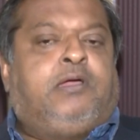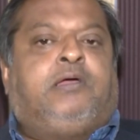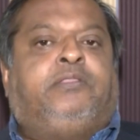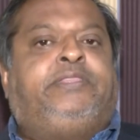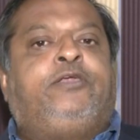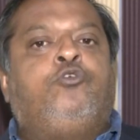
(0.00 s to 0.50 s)

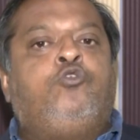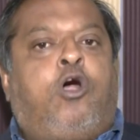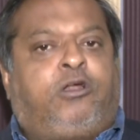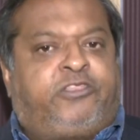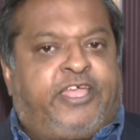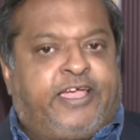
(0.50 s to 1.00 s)
They do
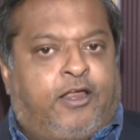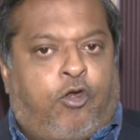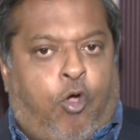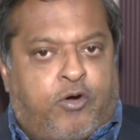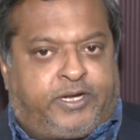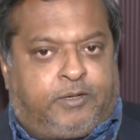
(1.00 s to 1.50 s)
not think
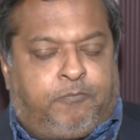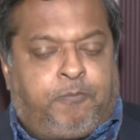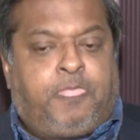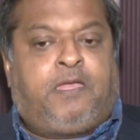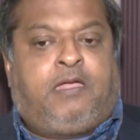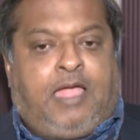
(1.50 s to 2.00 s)
long-term.
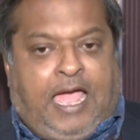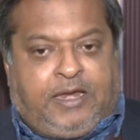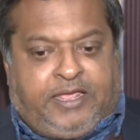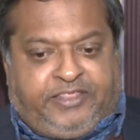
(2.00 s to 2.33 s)
And